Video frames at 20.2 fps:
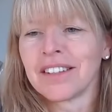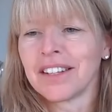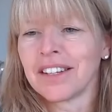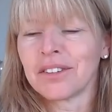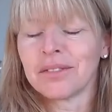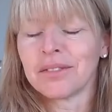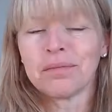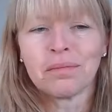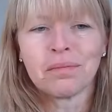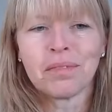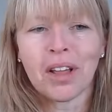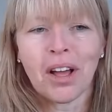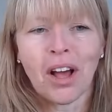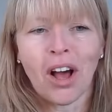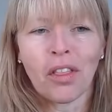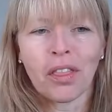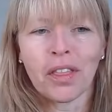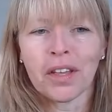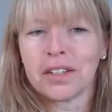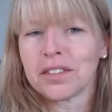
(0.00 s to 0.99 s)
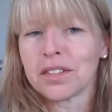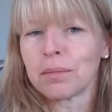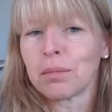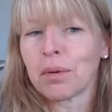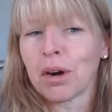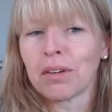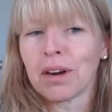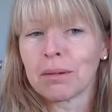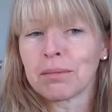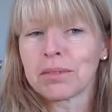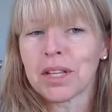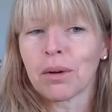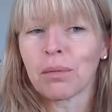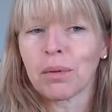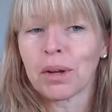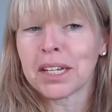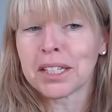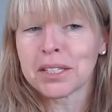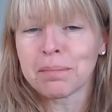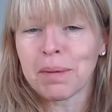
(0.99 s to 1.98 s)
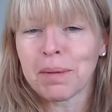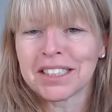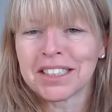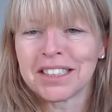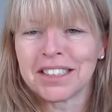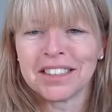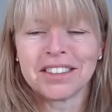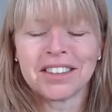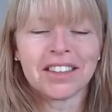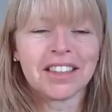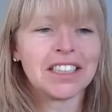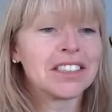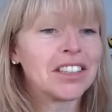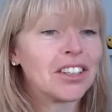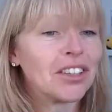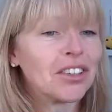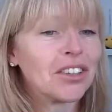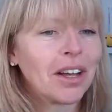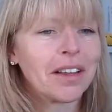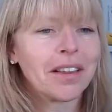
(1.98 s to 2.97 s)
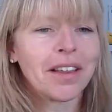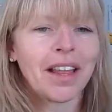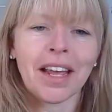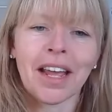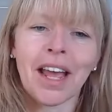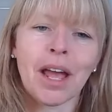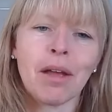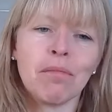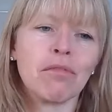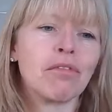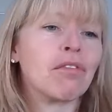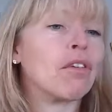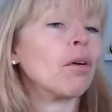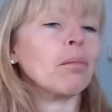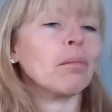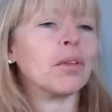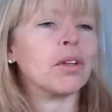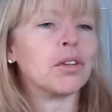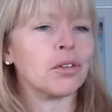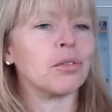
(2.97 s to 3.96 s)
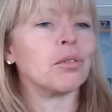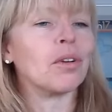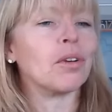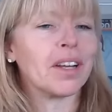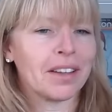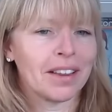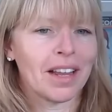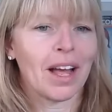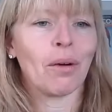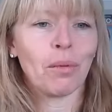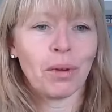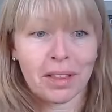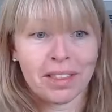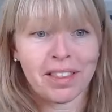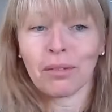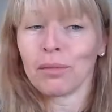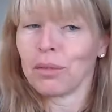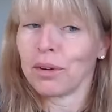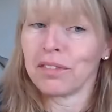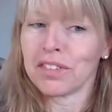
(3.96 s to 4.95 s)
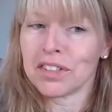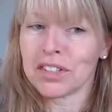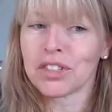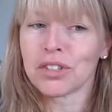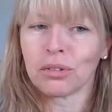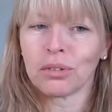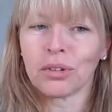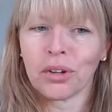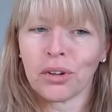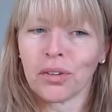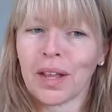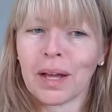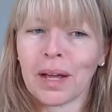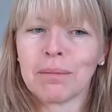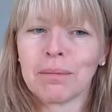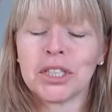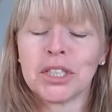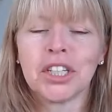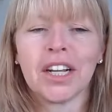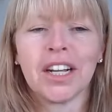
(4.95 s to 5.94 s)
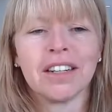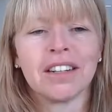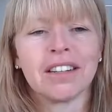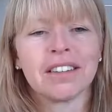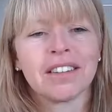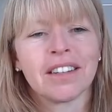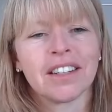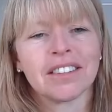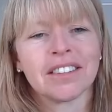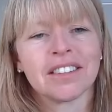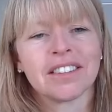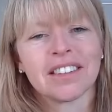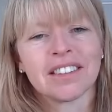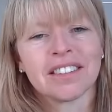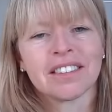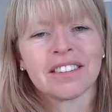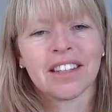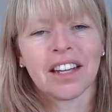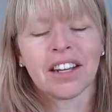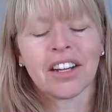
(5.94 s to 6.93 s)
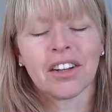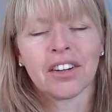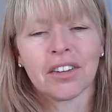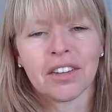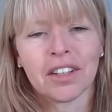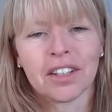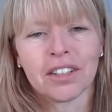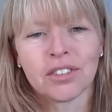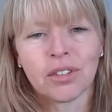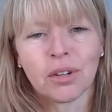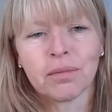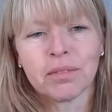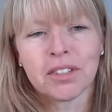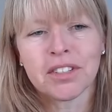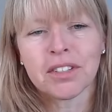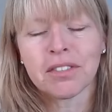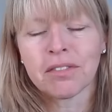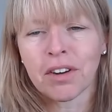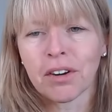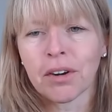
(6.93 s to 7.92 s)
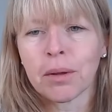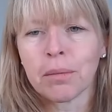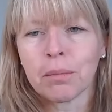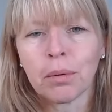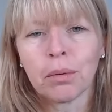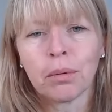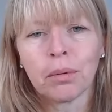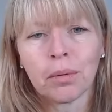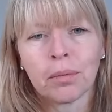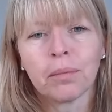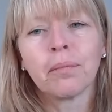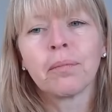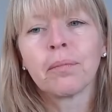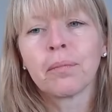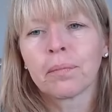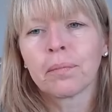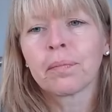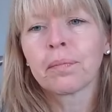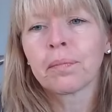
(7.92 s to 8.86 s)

you know, are these the programs that we expected? Do these look like they came from the tooling that we think we've installed on that machine? that kind of thing is so, very important.